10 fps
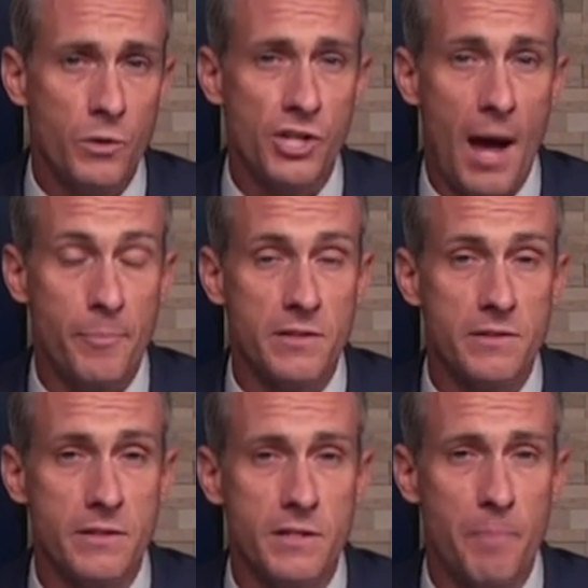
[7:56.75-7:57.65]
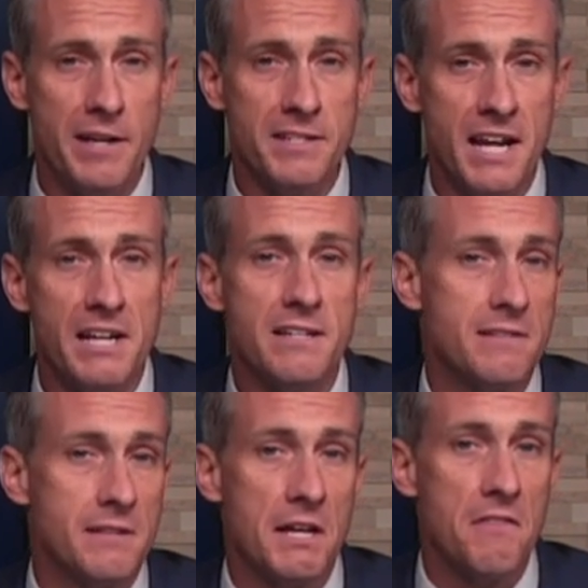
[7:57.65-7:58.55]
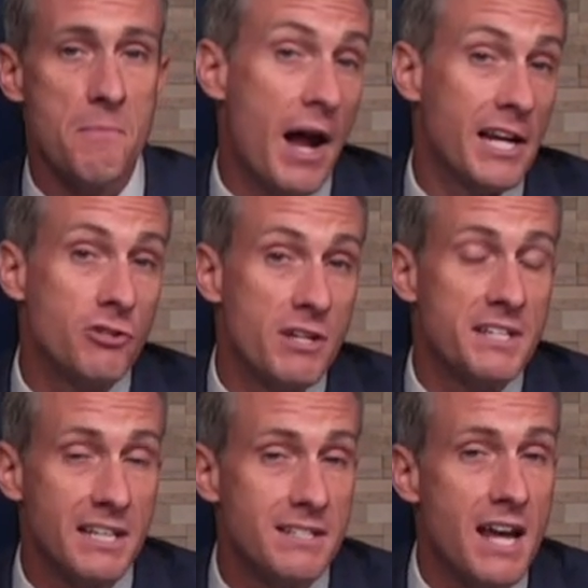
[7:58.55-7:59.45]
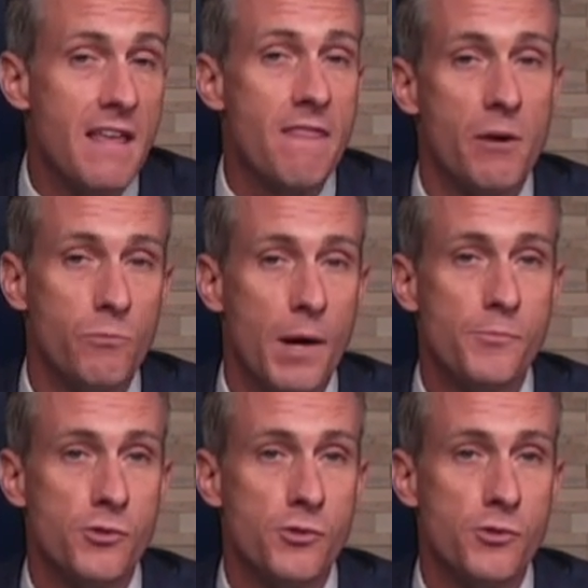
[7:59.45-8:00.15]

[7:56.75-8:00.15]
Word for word: which happens spontaneously, and the body tries to contain that